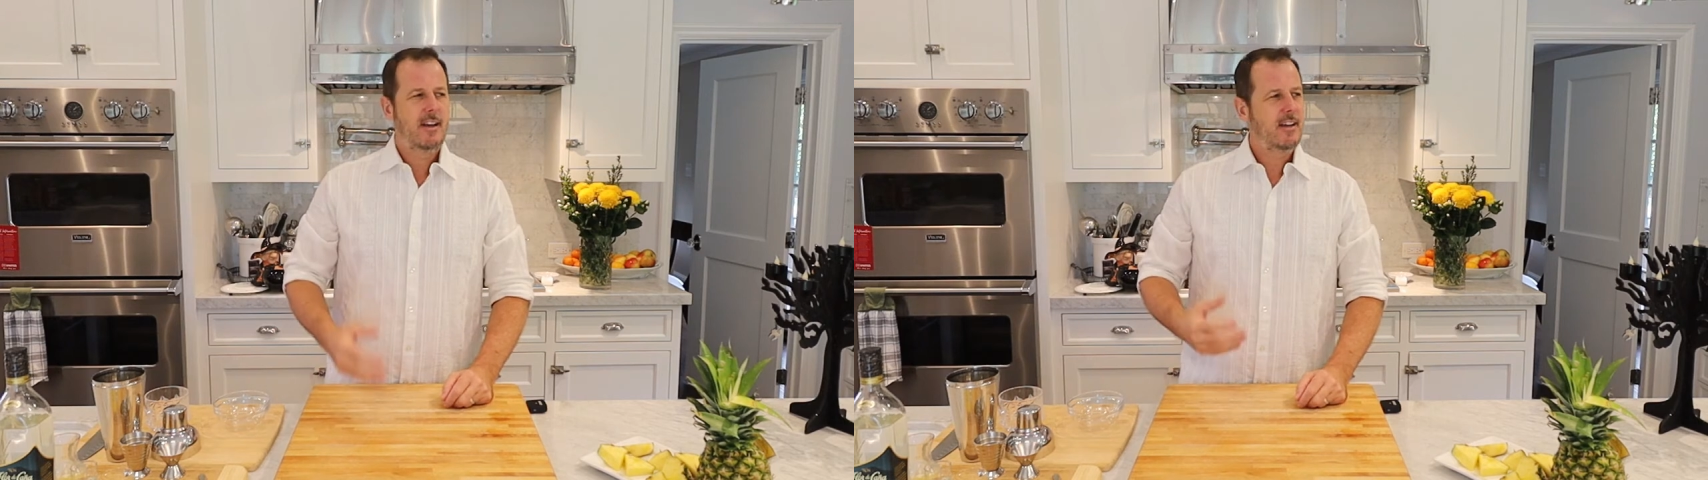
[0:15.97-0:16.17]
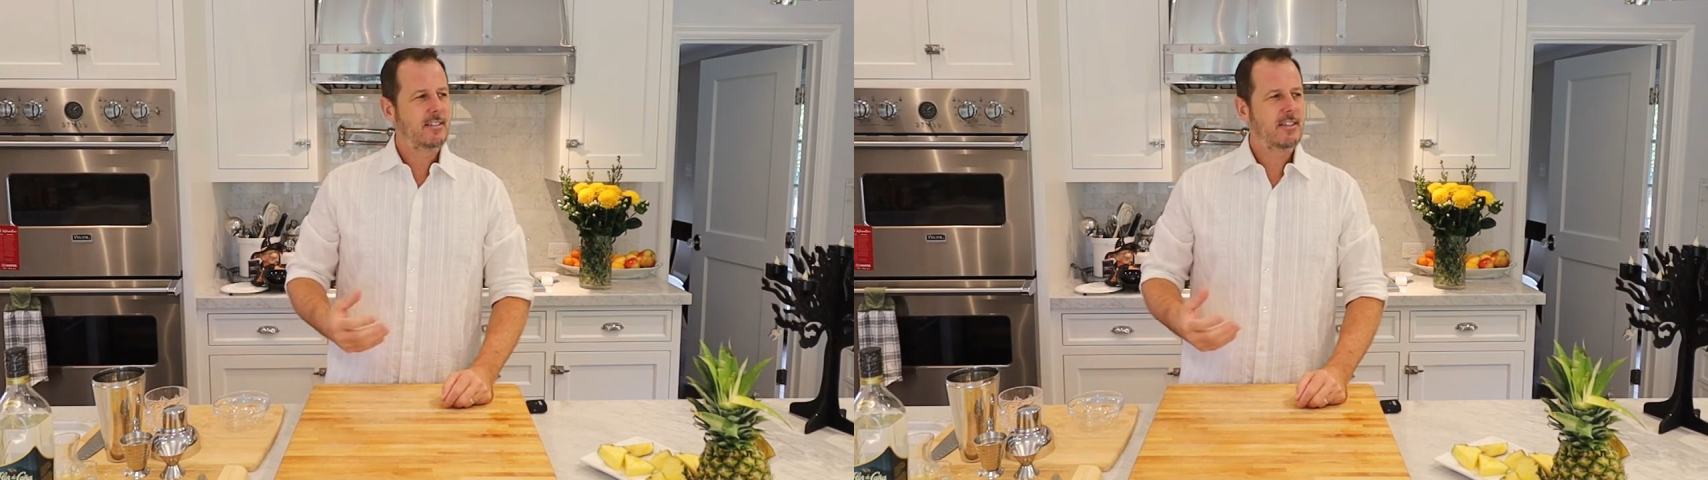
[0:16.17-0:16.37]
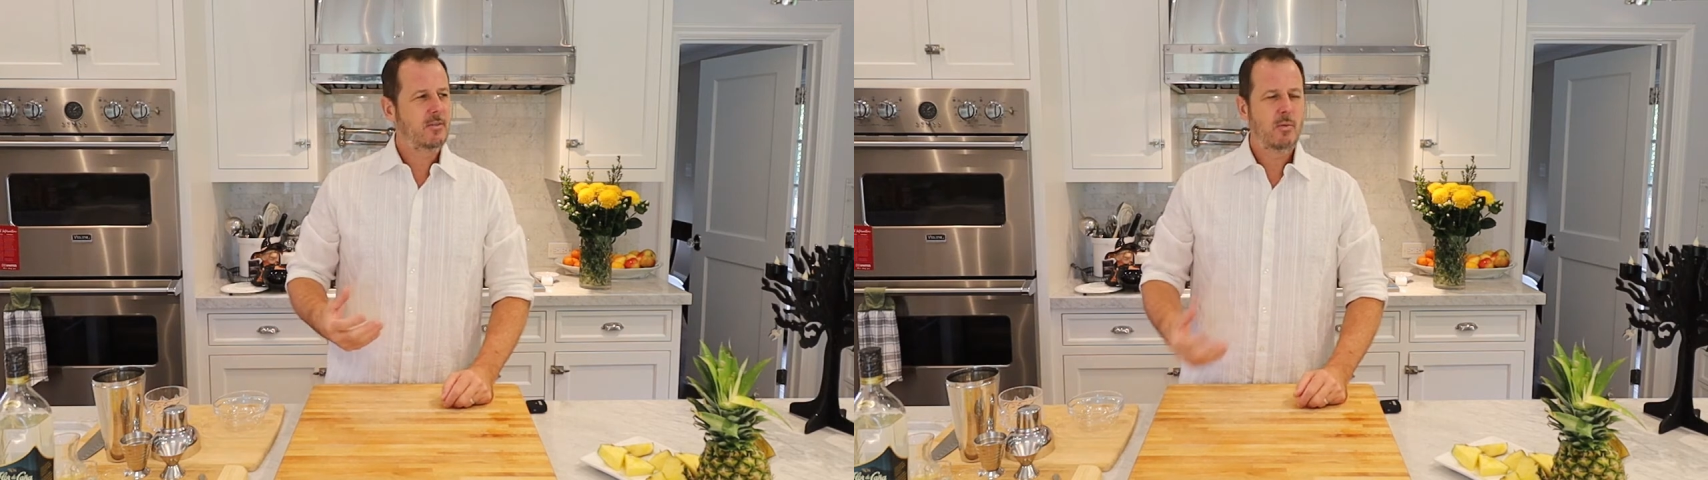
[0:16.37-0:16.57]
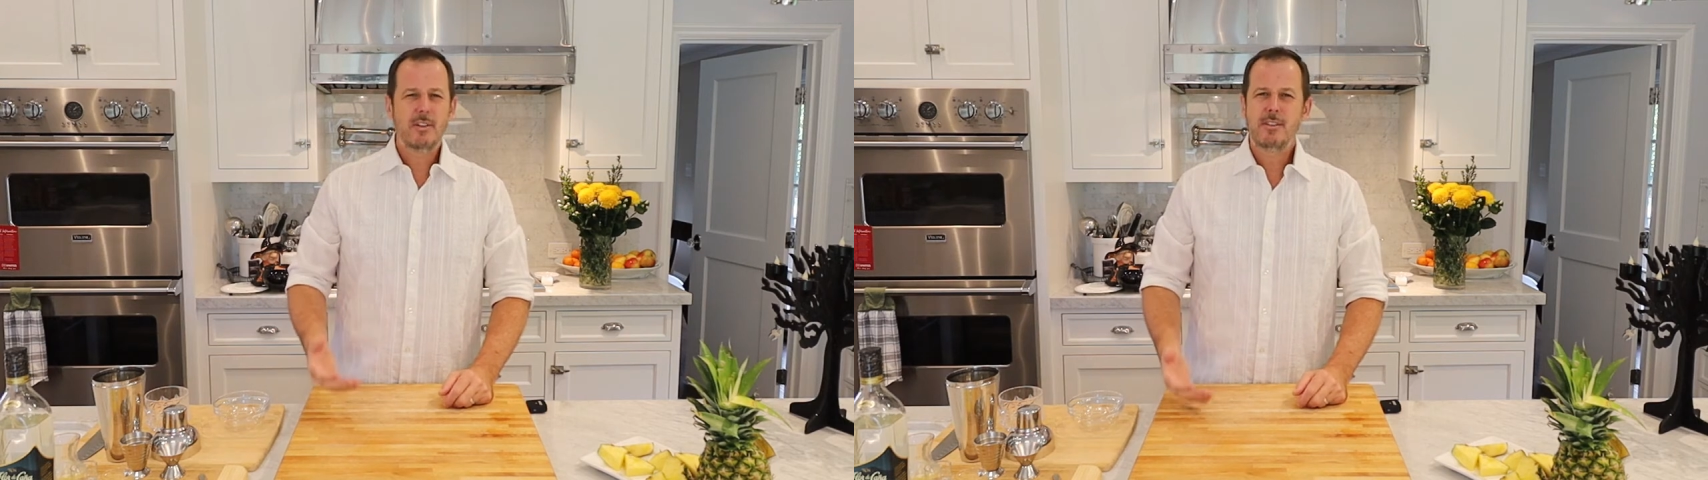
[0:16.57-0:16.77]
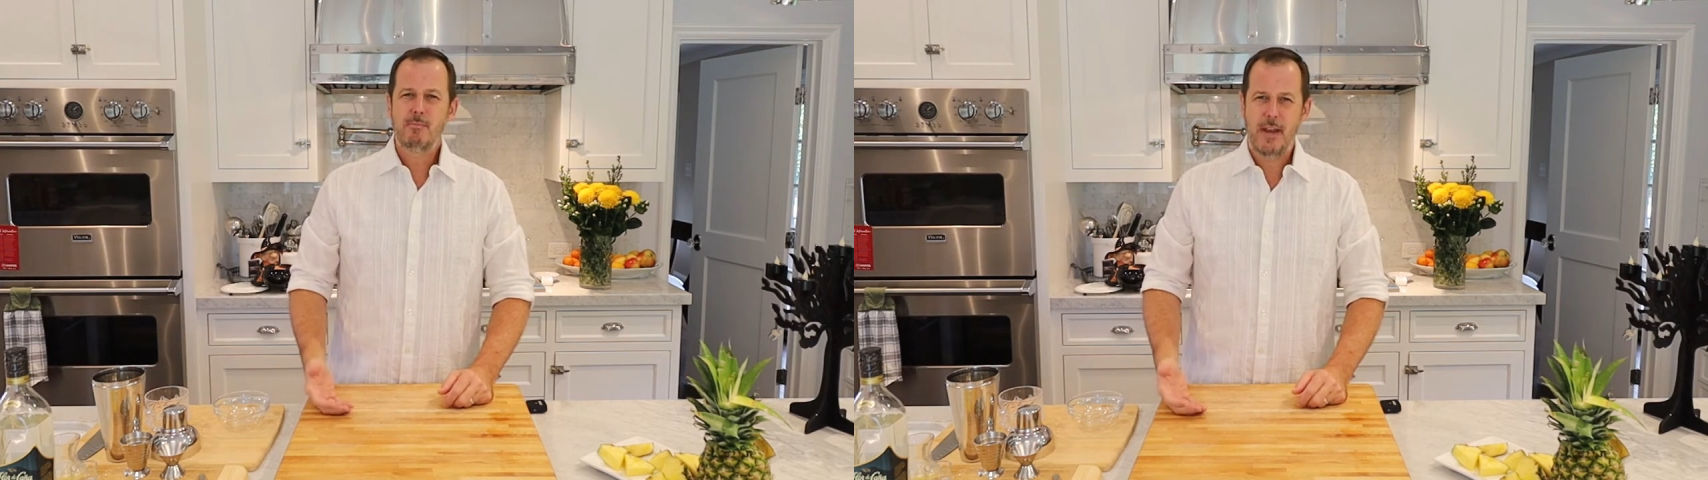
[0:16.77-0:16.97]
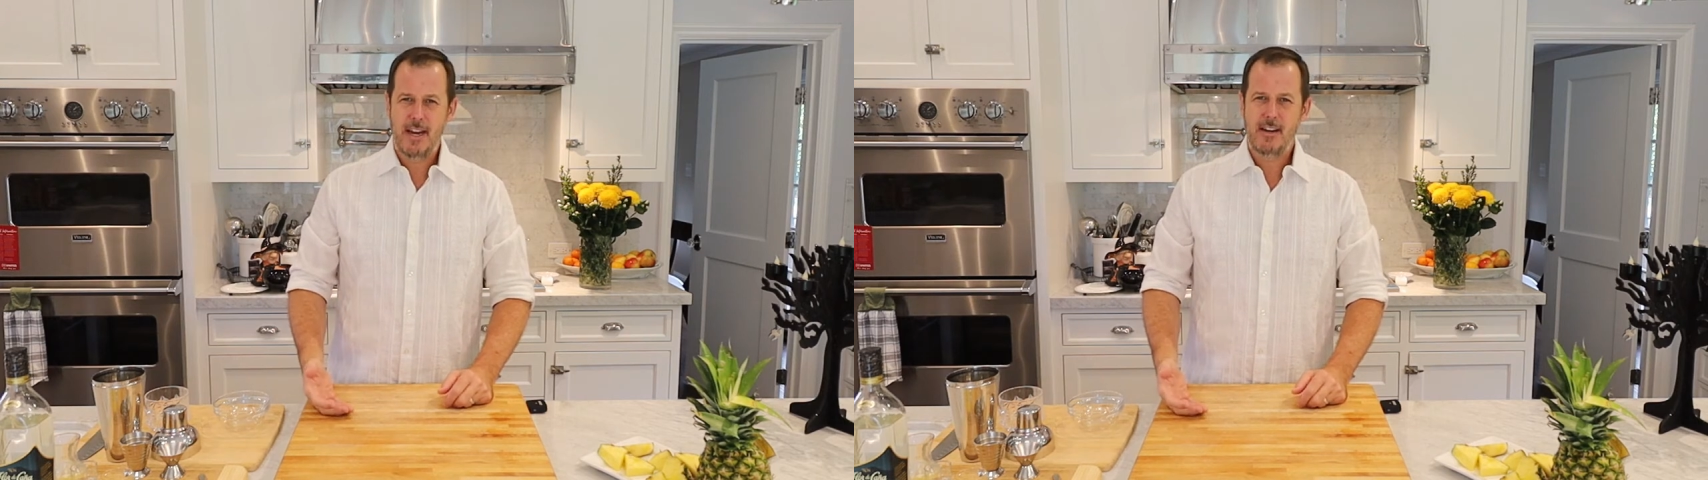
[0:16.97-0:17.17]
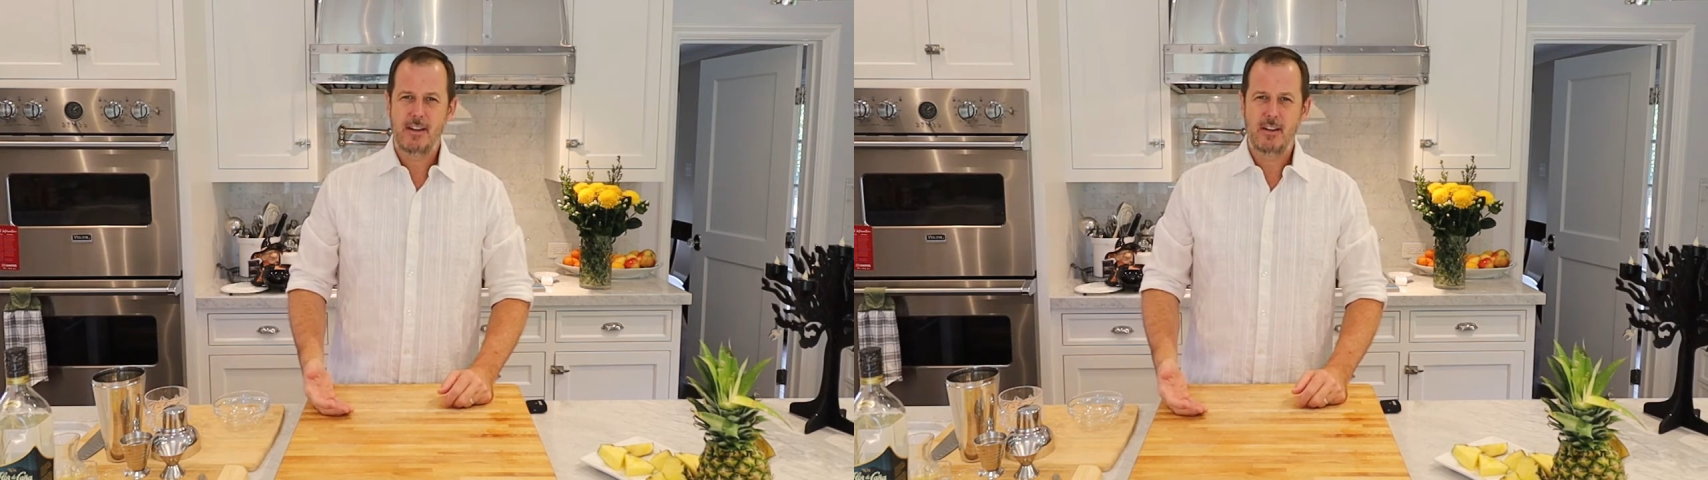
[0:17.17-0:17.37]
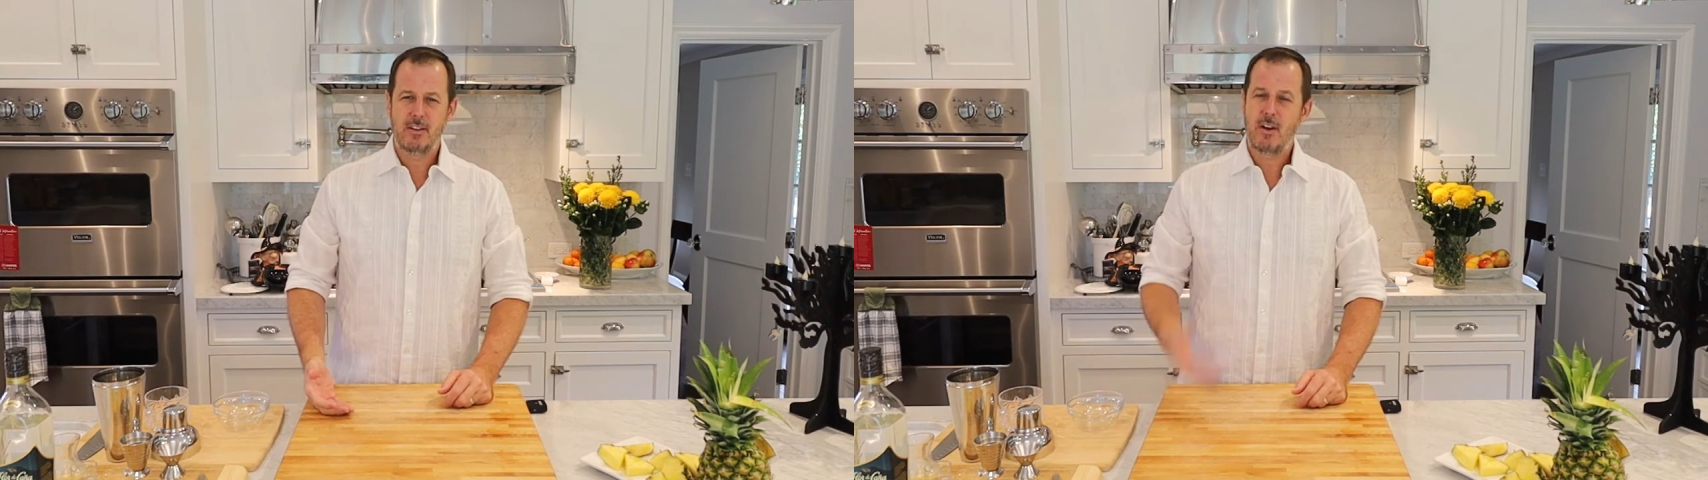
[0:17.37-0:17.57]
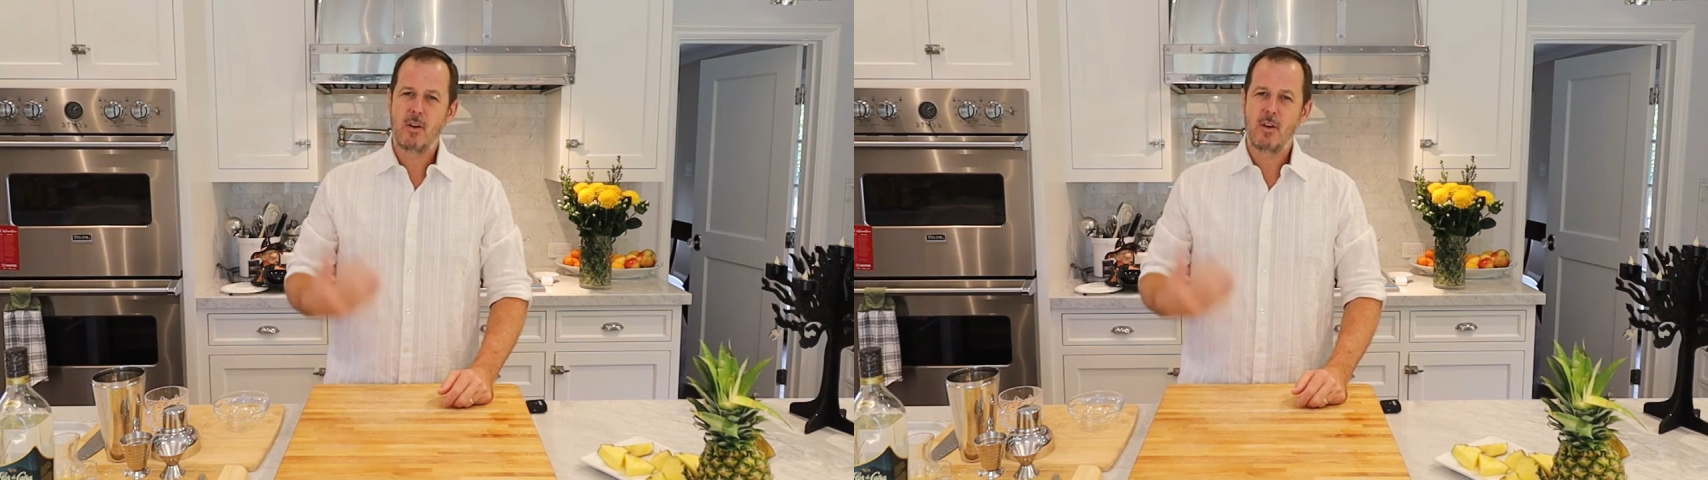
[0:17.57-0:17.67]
I said, what's a painkiller?